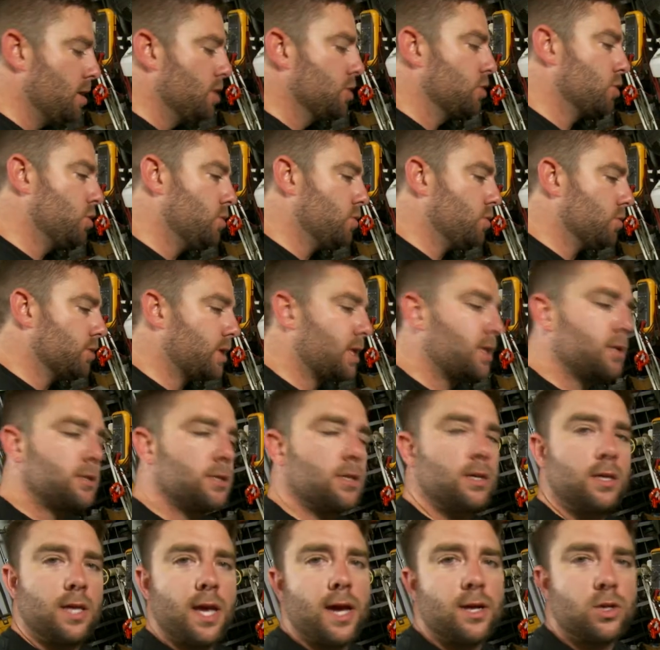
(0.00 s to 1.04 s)
Cool, now let's
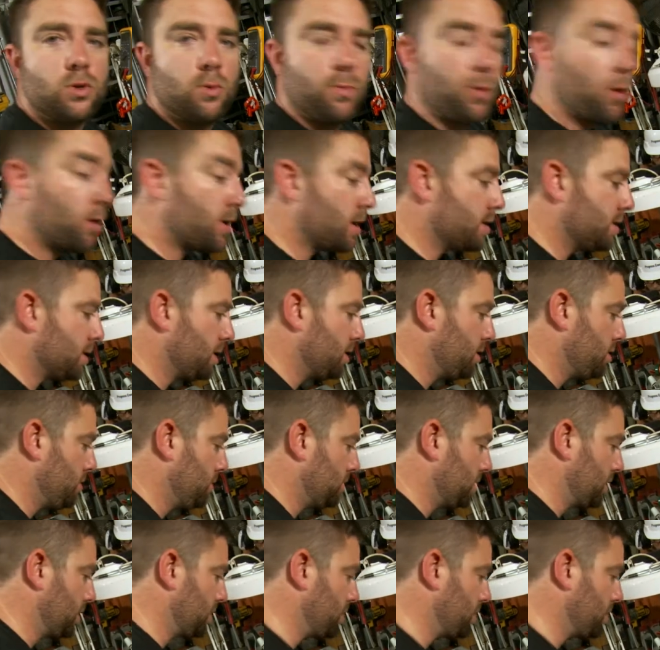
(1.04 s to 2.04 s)
look at the actual part I did use in the